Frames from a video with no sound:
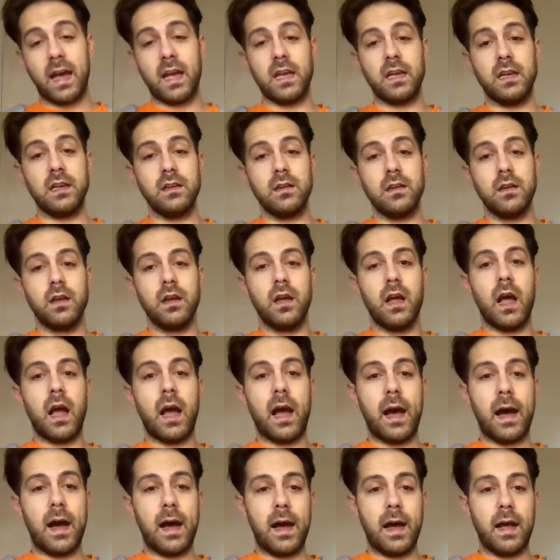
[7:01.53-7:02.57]
A,
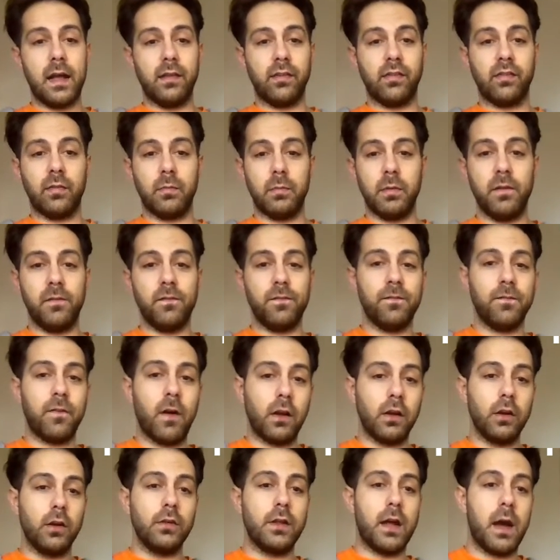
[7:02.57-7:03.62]
and simply
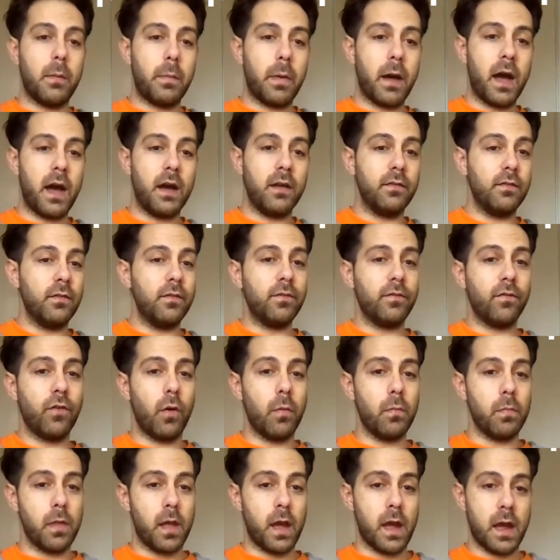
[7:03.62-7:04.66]
follow that pattern
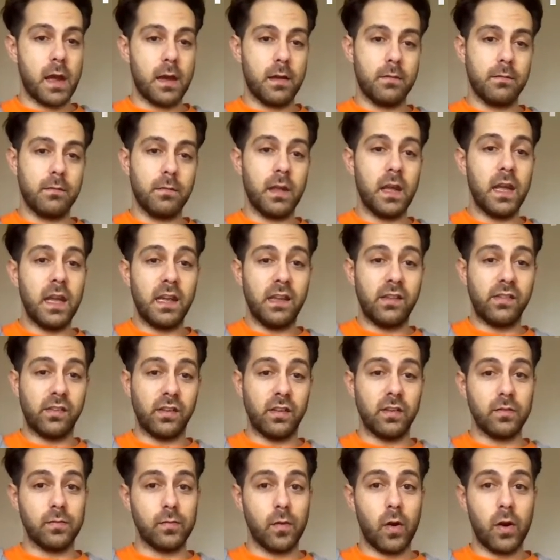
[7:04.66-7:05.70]
from there.
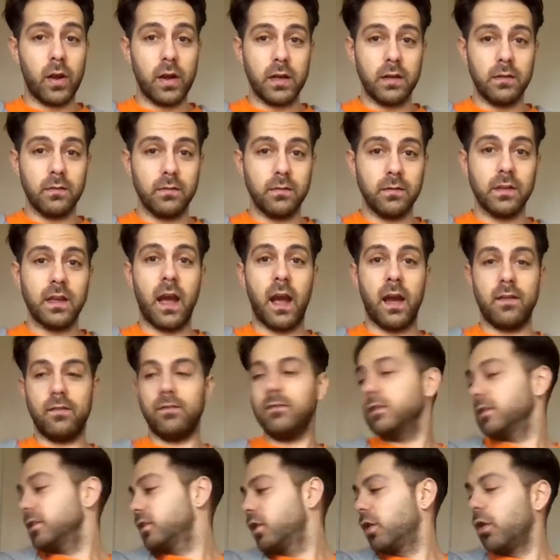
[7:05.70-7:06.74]
Easy, right? Yeah,
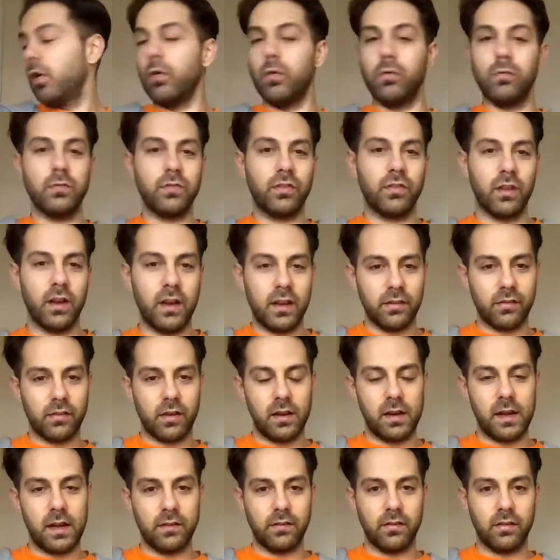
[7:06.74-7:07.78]
cool. So let's
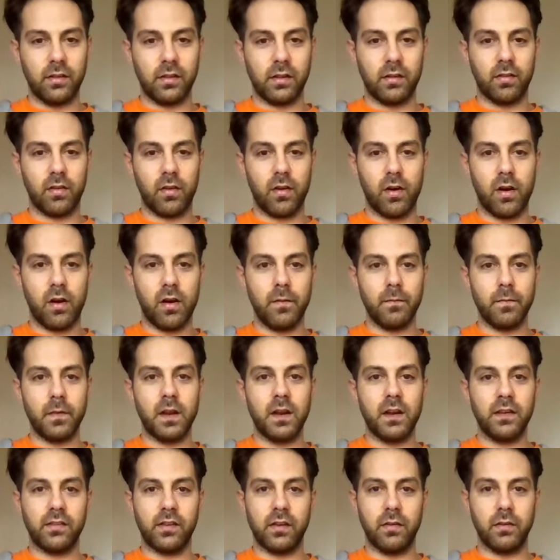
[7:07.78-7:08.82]
go down to the guitar
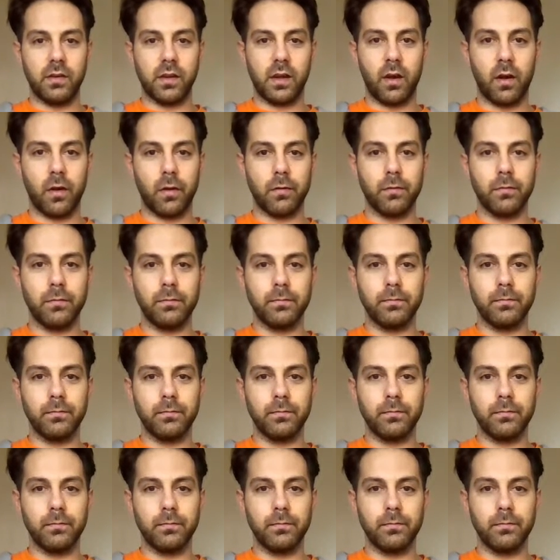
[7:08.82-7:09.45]
and let's give it a go.